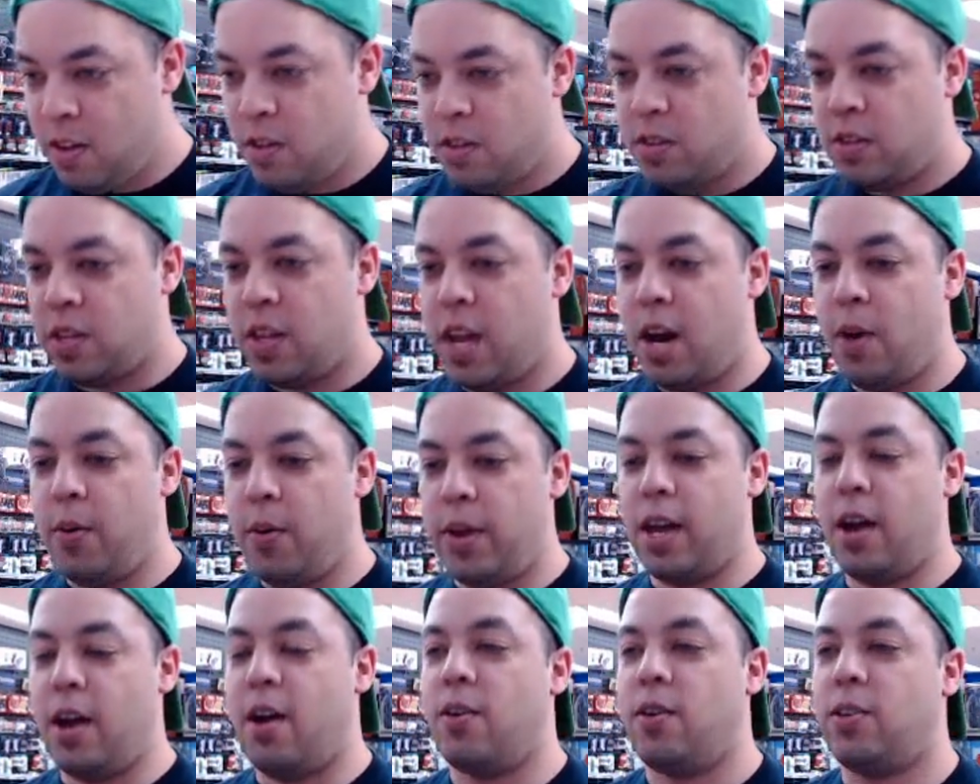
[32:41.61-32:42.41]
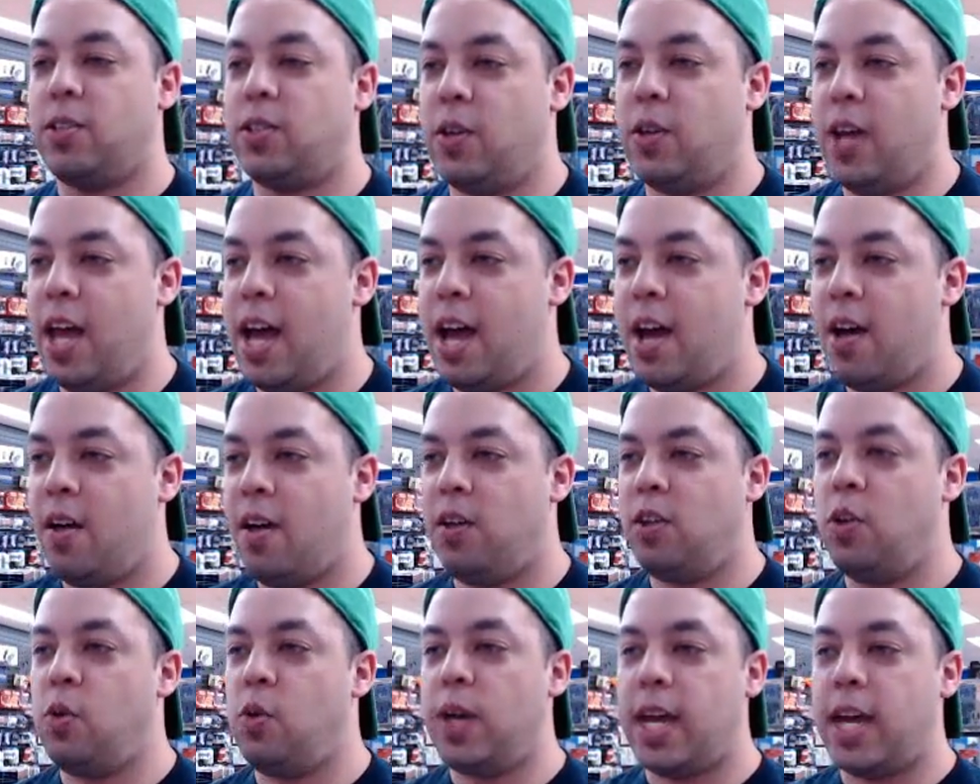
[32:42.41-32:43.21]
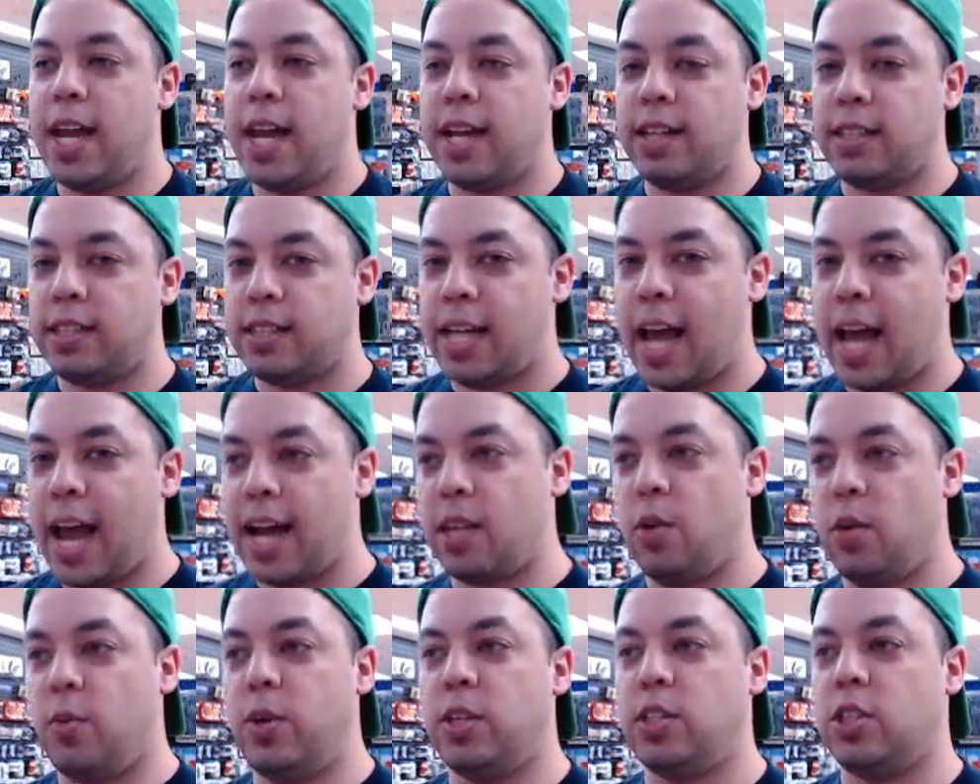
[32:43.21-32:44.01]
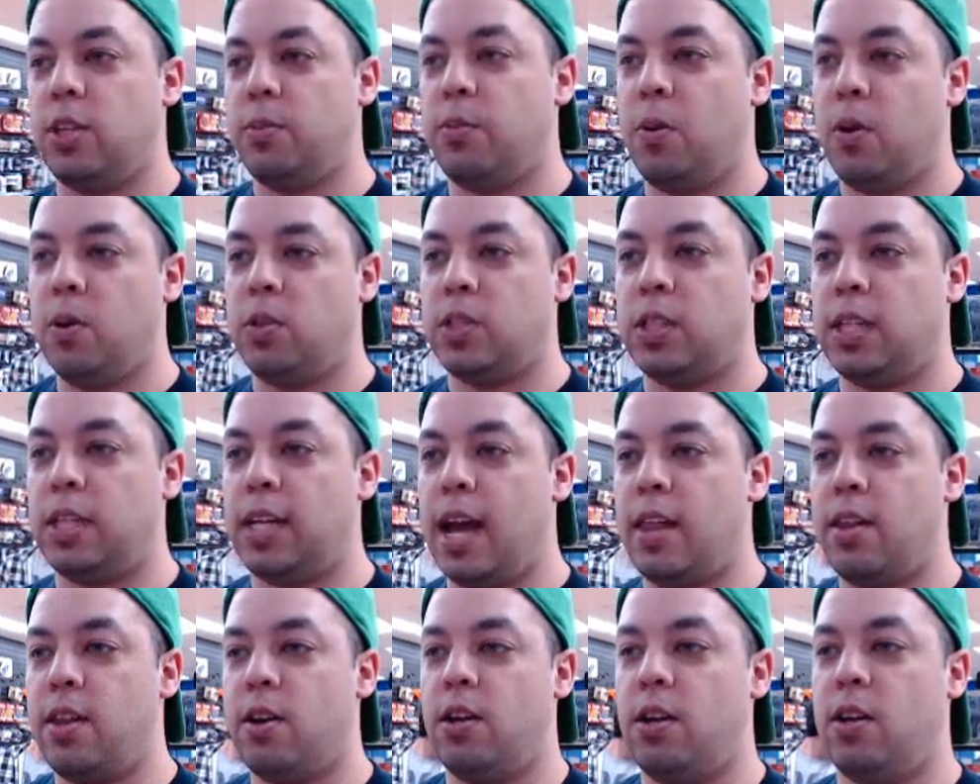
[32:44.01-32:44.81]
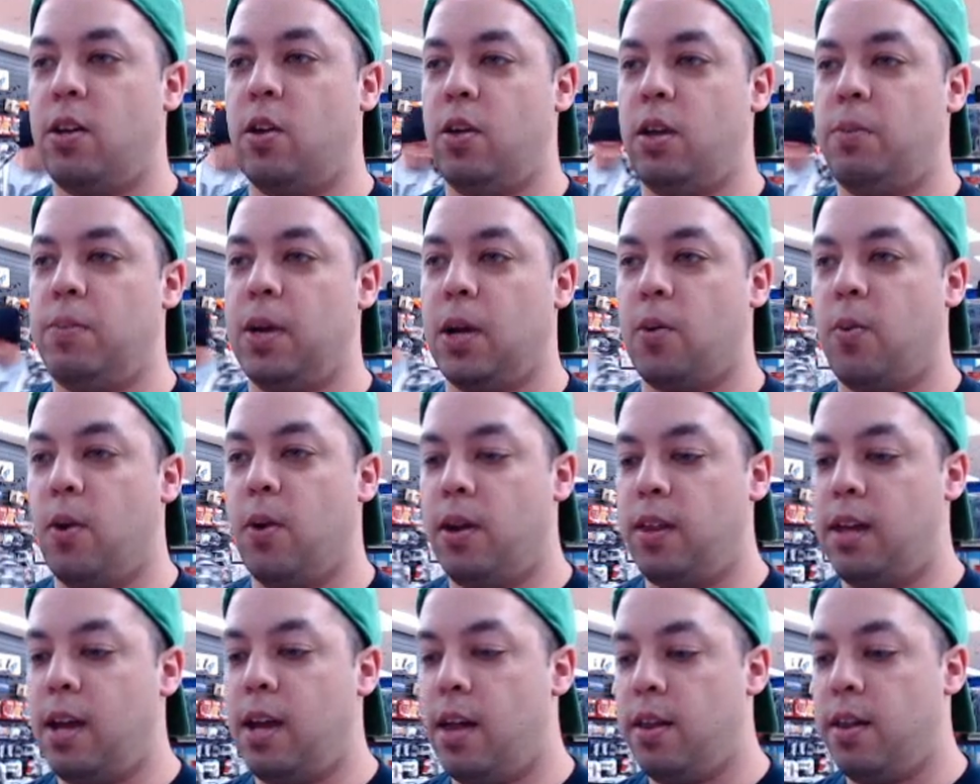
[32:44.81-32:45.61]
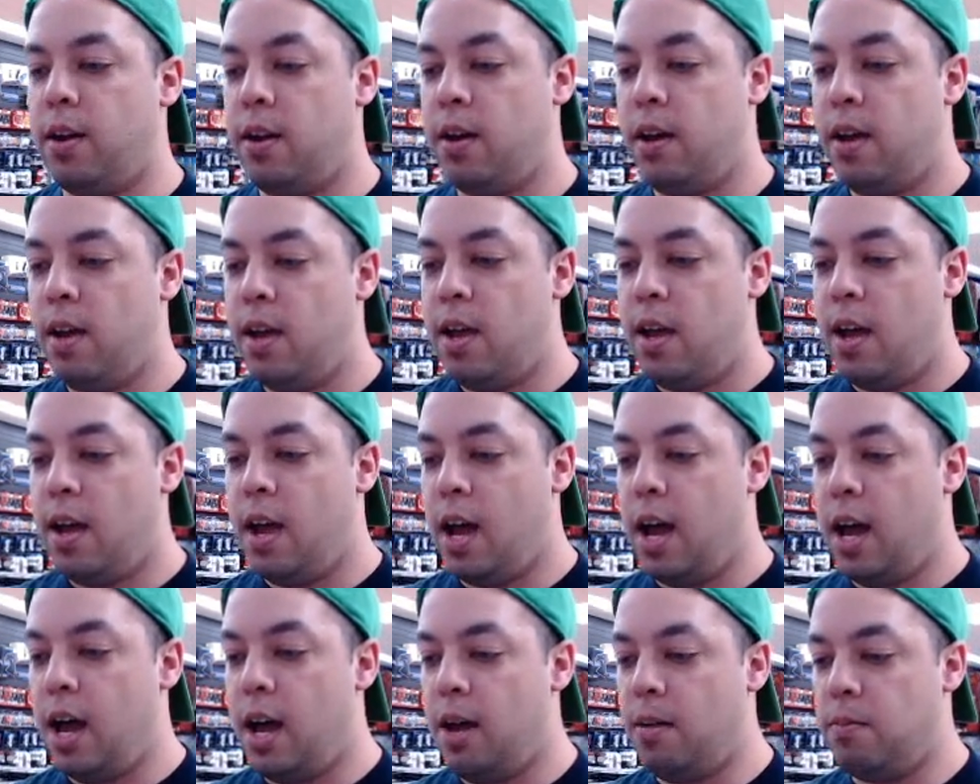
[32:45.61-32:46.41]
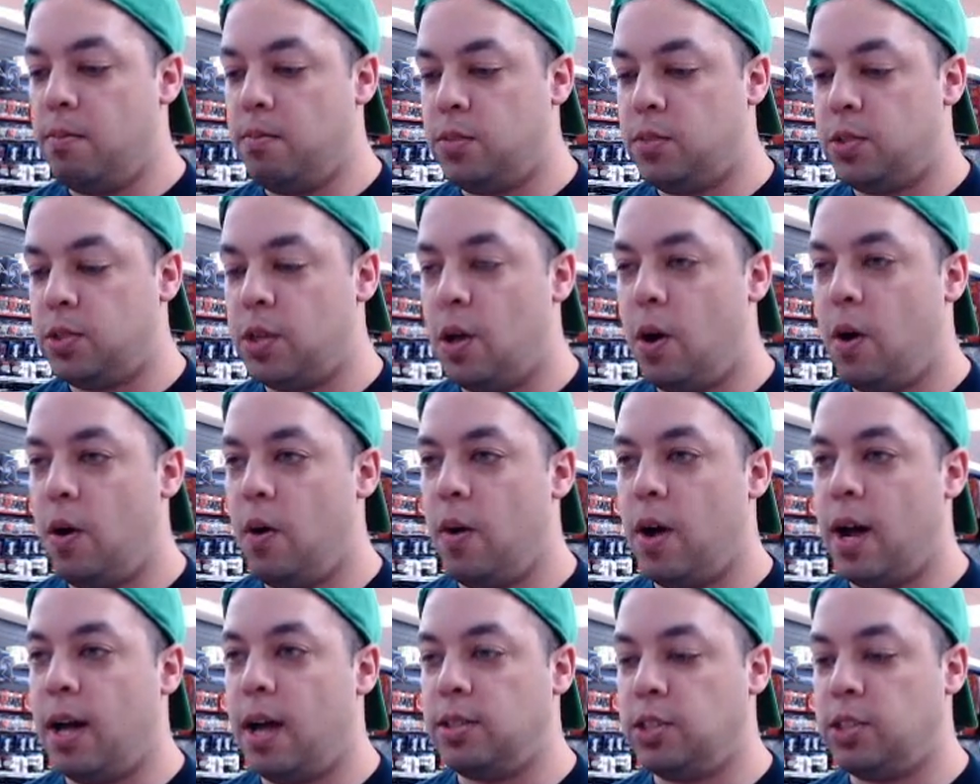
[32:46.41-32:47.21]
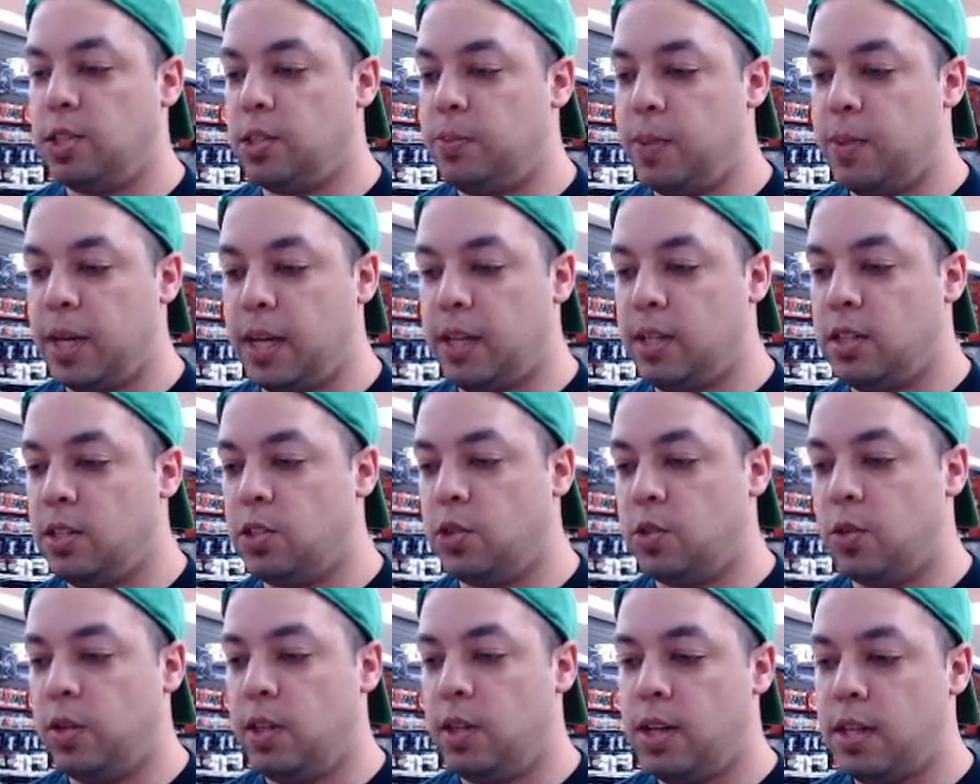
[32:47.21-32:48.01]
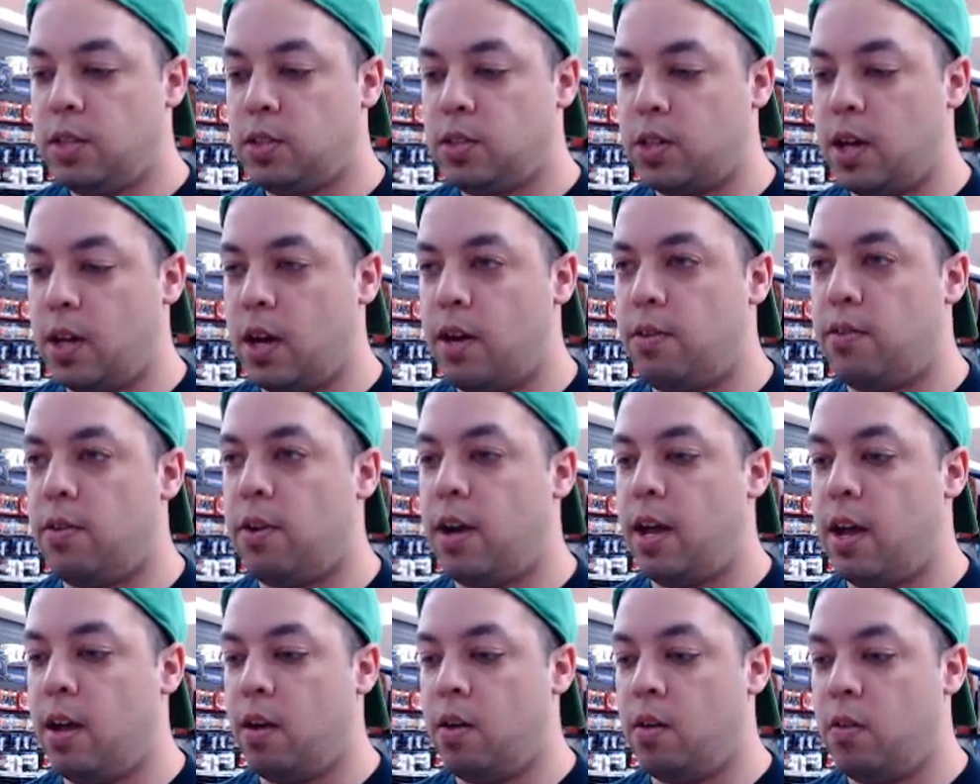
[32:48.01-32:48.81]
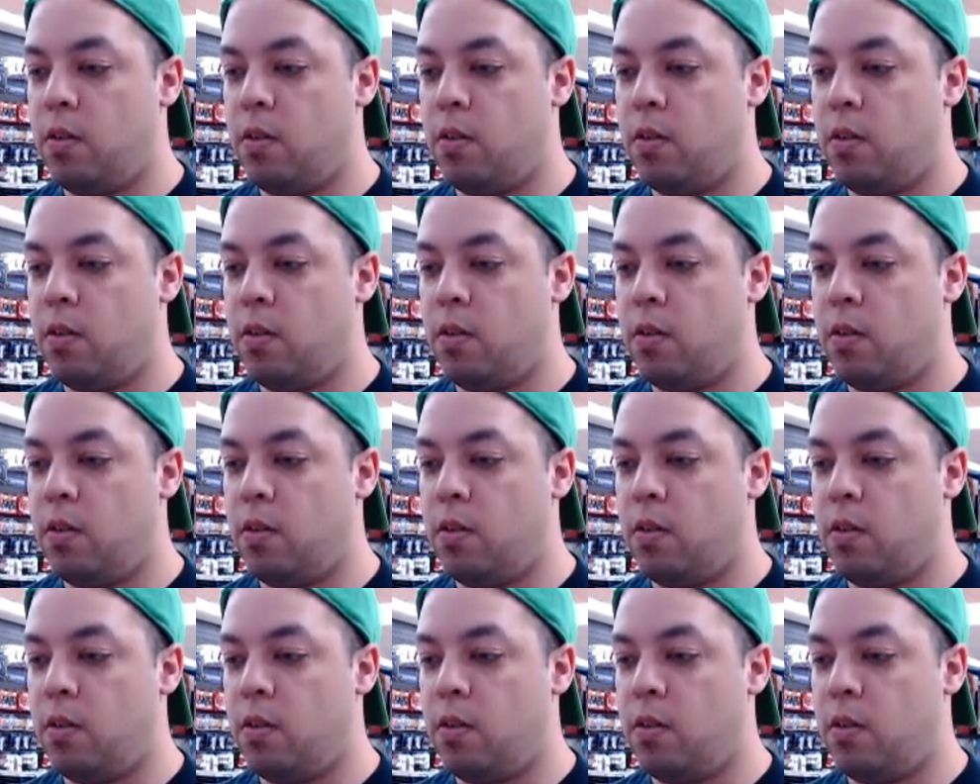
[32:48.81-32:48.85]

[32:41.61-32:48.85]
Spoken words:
So there we go. So now you can't stack the wizard modes together. You can only pick one or the other. So I'll just pick Destroy the Death Star for now.